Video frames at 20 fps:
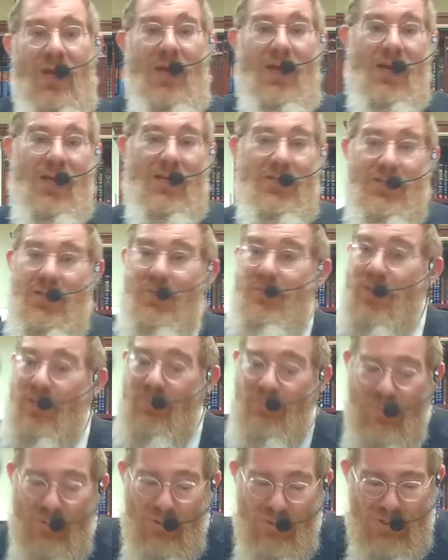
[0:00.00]
Hashem
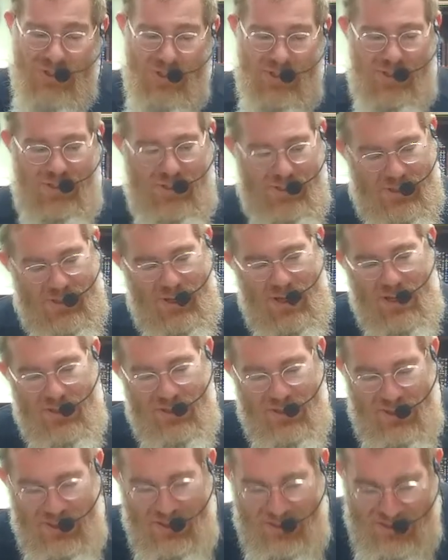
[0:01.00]
had mercy on
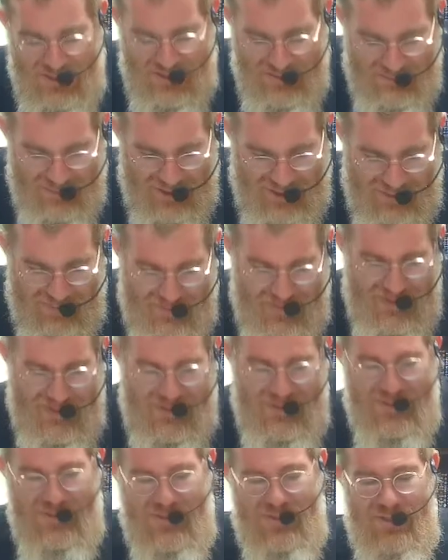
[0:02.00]
the innocent
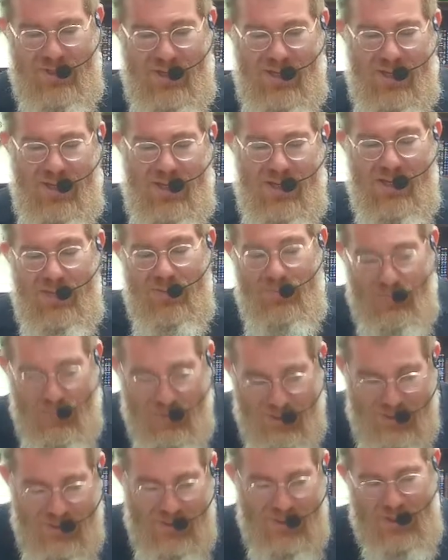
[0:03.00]
babies. He had
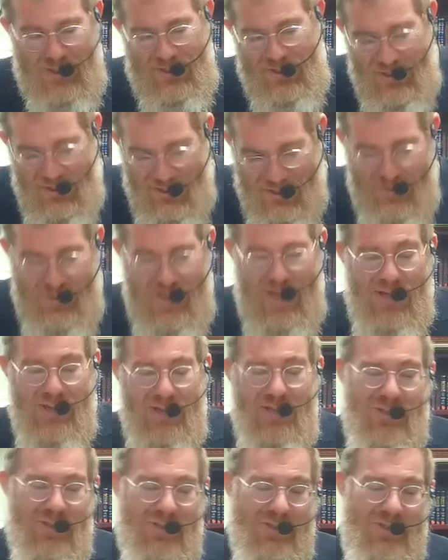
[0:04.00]
mercy on his
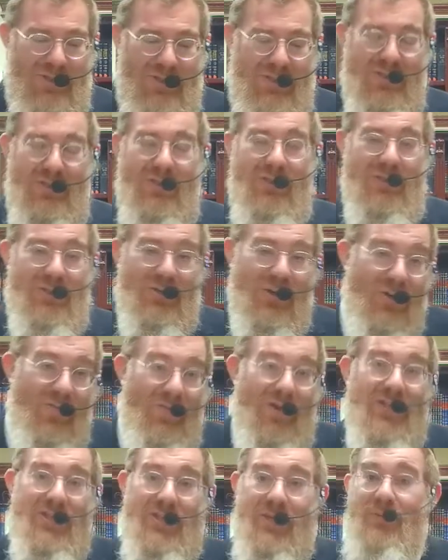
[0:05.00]
creations. Tov
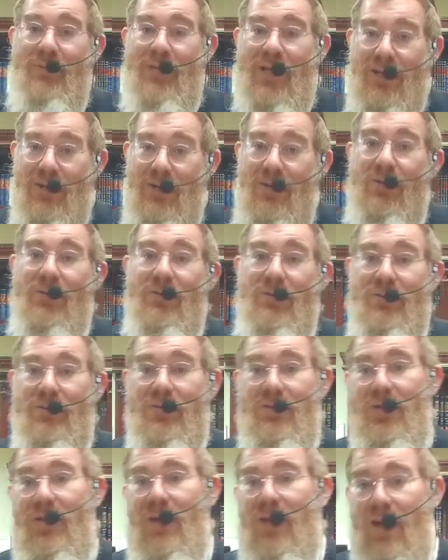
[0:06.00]
Hashem
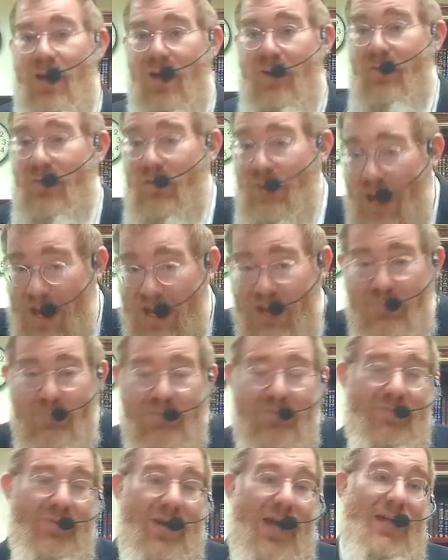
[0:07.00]
lakol, v'racham
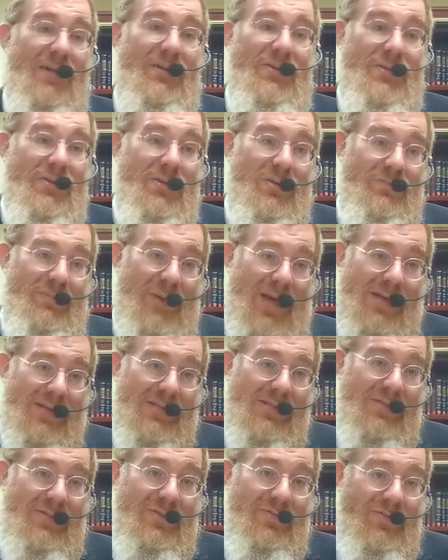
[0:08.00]
of al kol
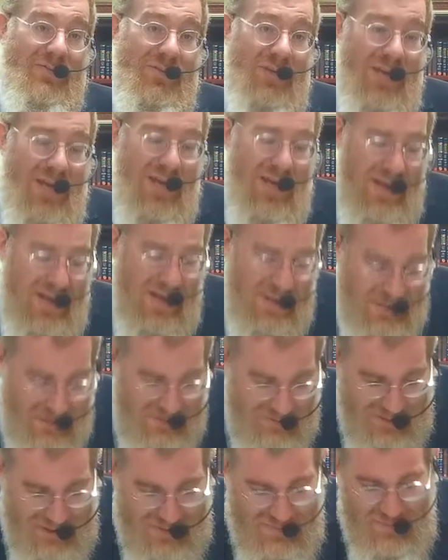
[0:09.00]
masov. Hashem
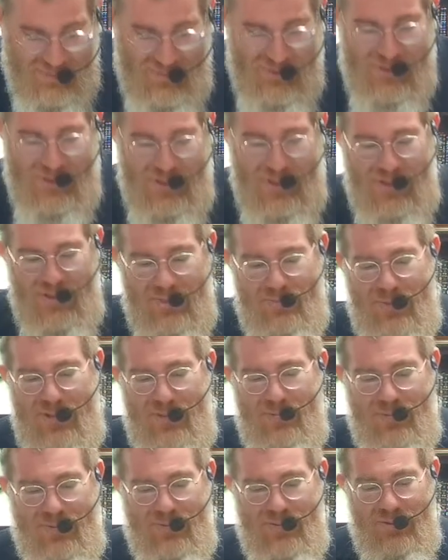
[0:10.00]
has mercy on the
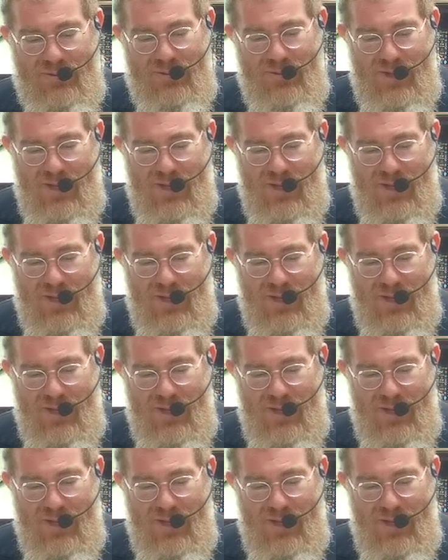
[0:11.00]
people.